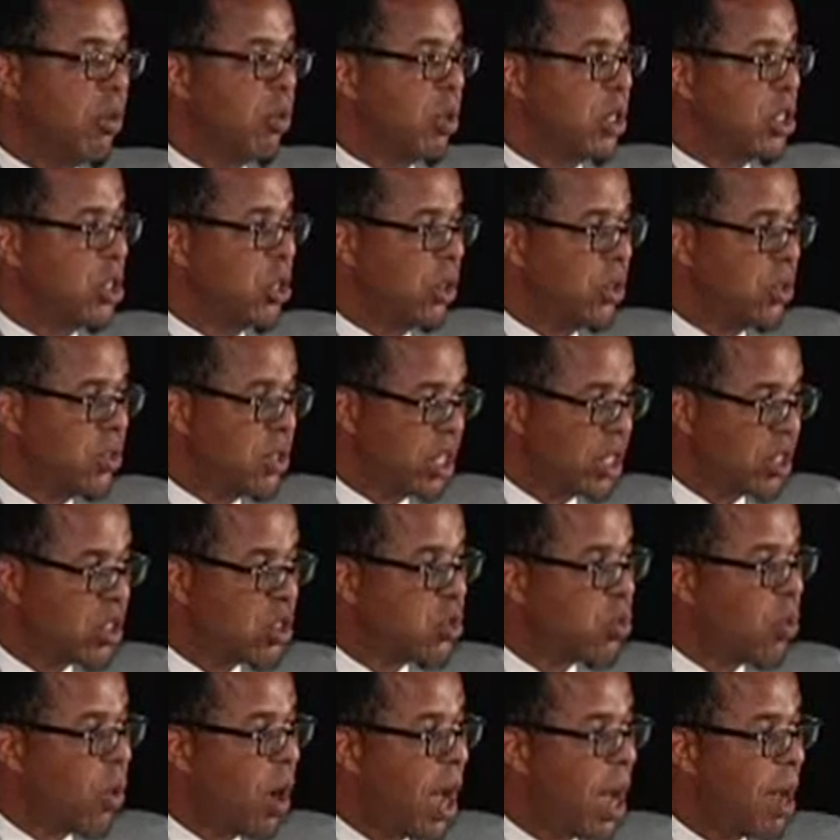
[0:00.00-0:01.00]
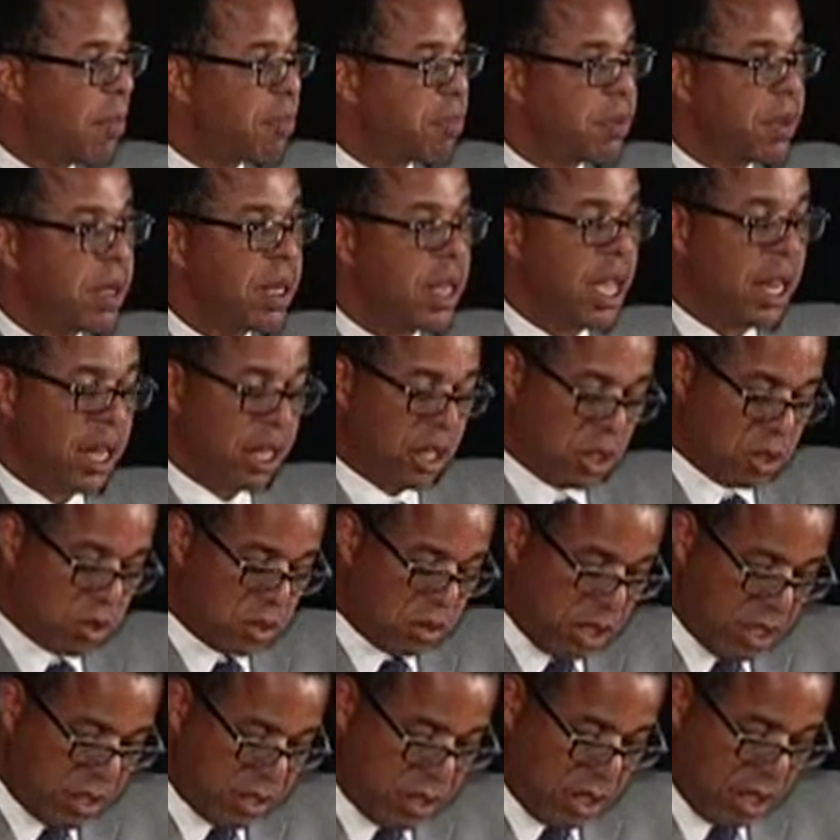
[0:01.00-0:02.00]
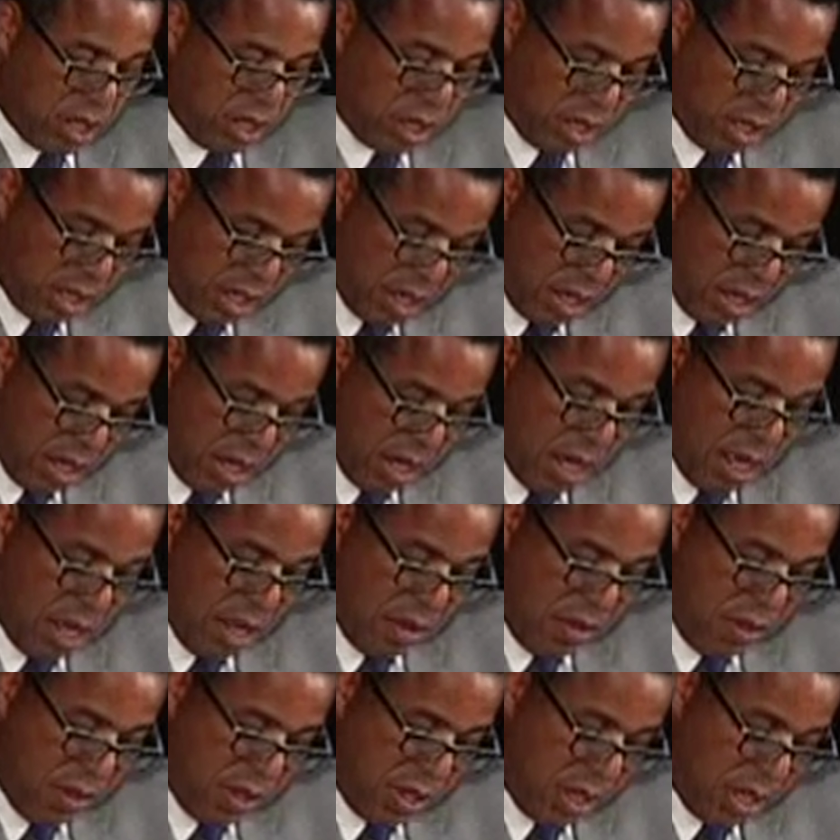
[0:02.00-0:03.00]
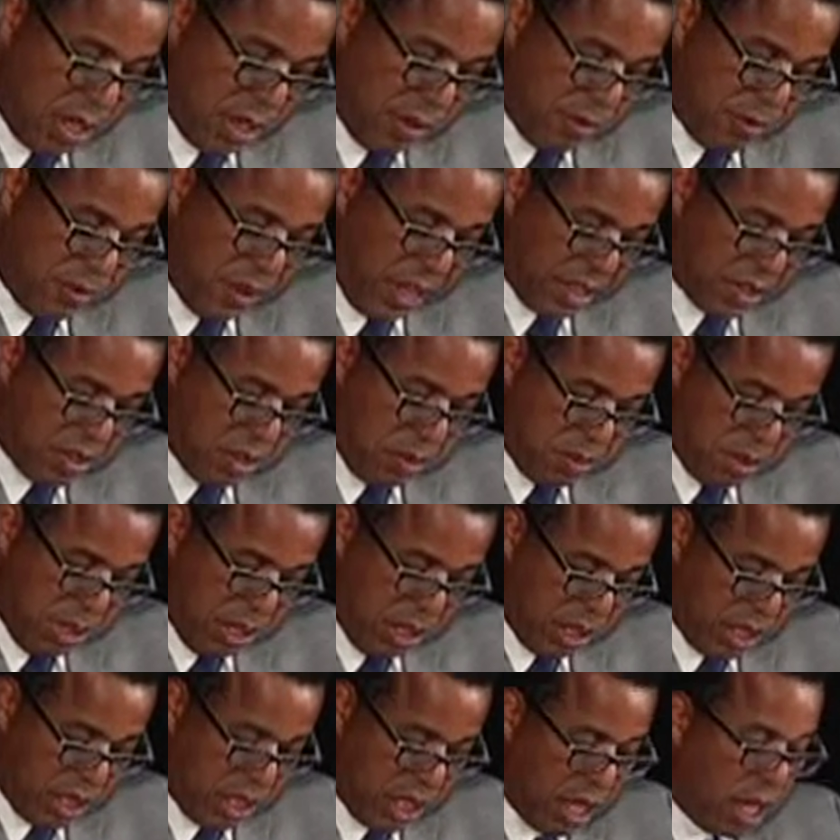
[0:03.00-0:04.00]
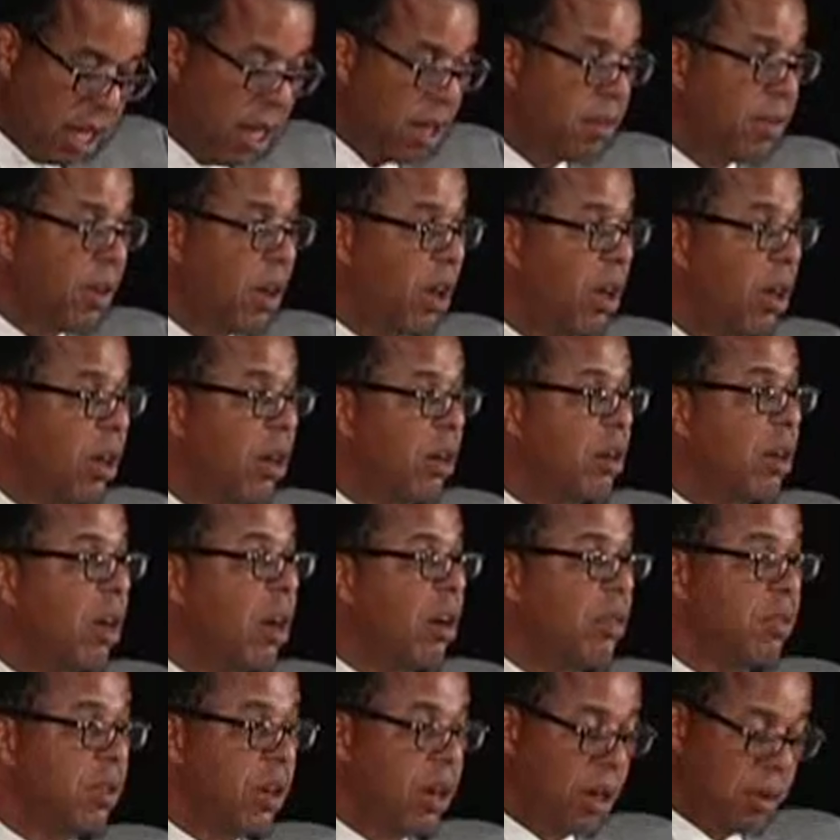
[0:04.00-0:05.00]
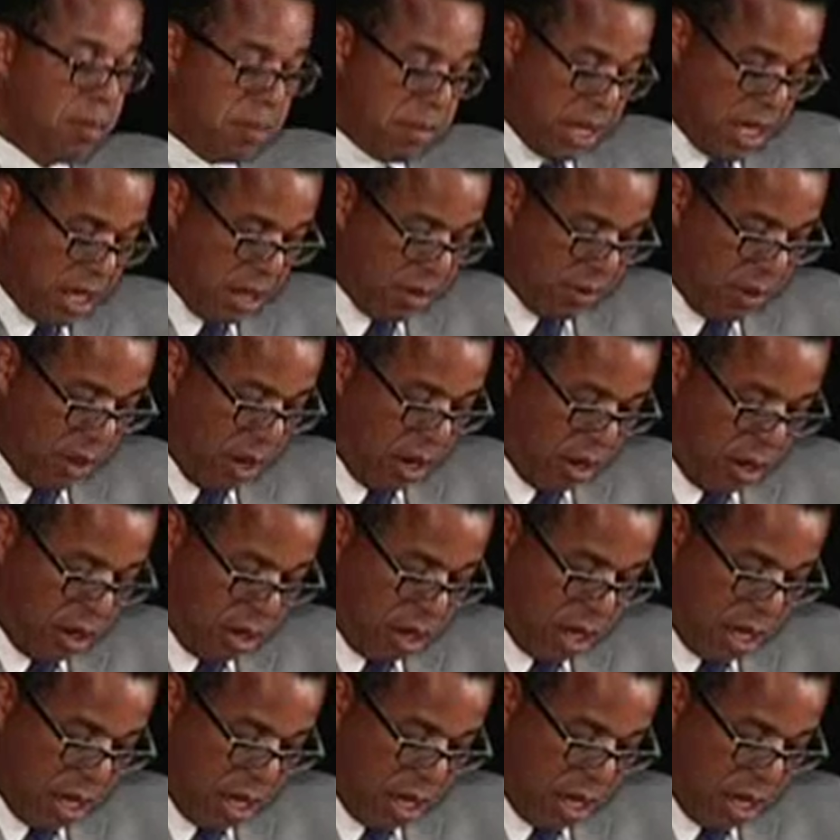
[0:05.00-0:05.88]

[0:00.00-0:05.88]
reducing swap and increasing the flexibility of many of our